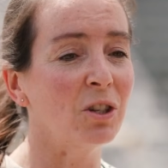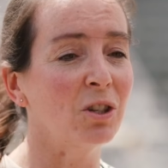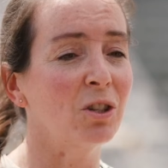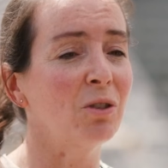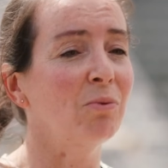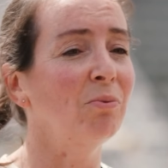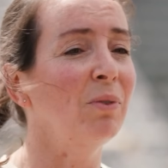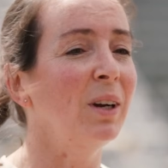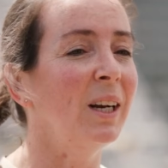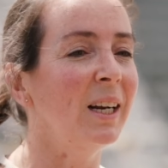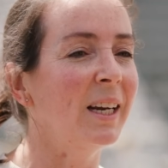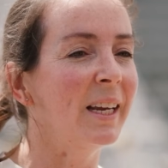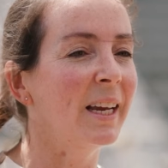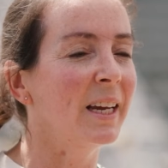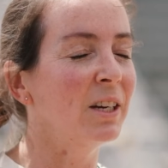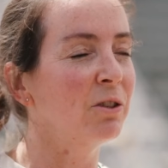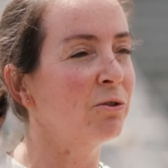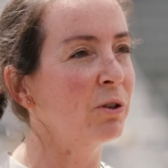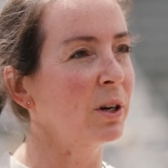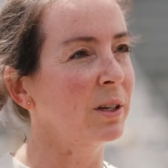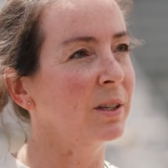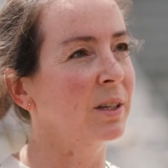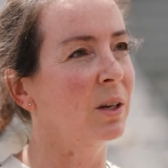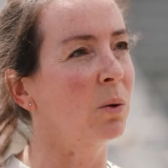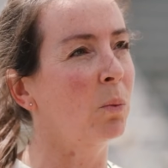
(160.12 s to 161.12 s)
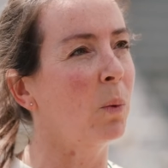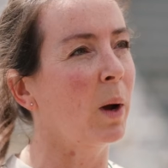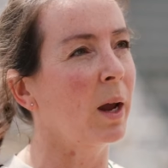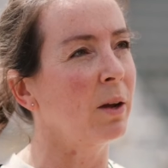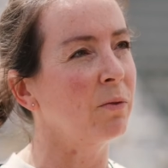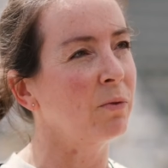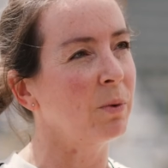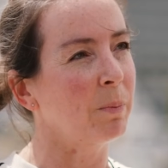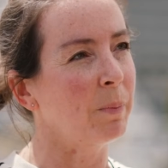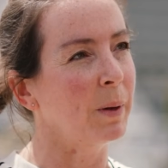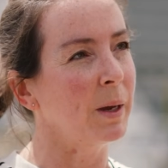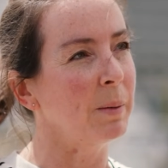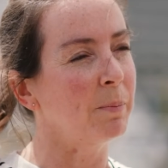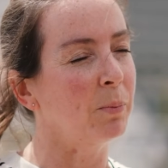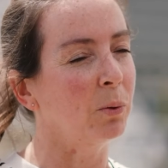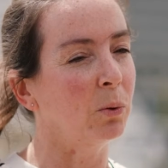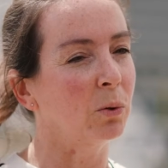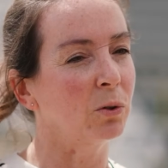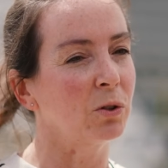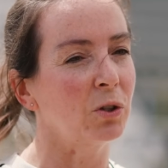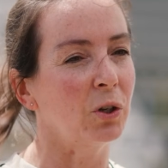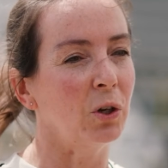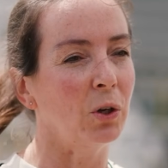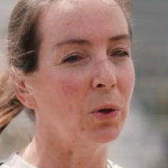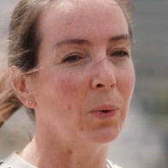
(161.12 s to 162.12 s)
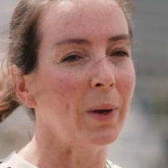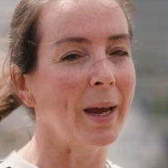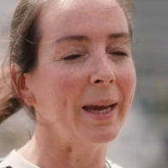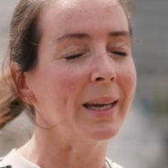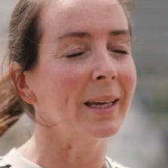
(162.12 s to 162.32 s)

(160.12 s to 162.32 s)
just a really interesting way for people to